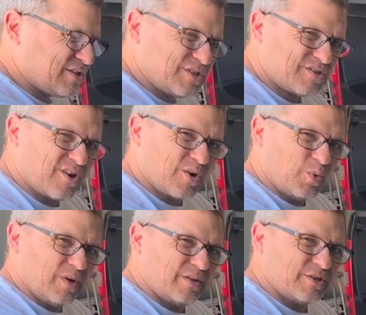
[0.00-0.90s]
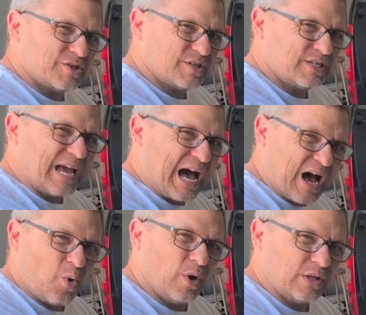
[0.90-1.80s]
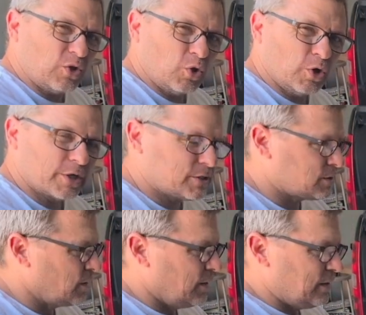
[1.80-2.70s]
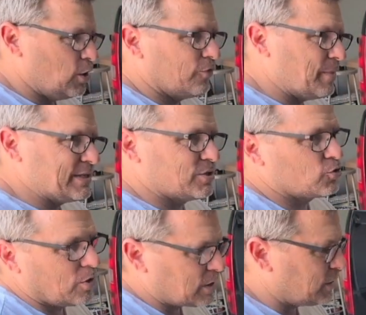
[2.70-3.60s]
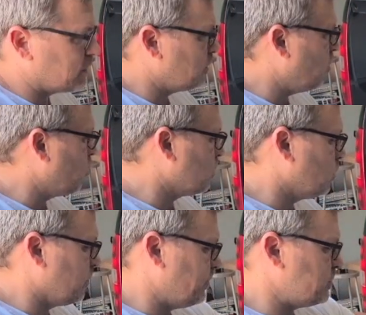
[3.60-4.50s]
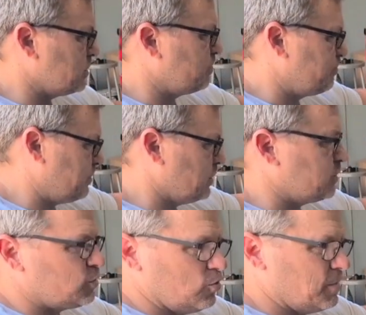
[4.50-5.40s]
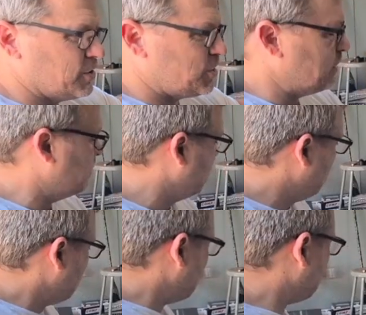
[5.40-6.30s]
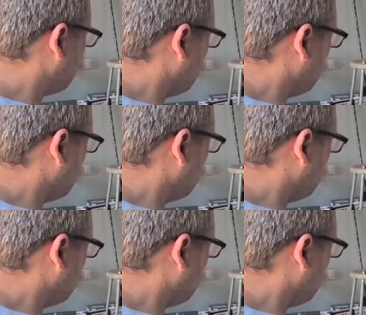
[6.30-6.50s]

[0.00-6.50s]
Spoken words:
to start with, just to see how it looks. You know, if it makes the truck look lower, or if it just does too much here. Not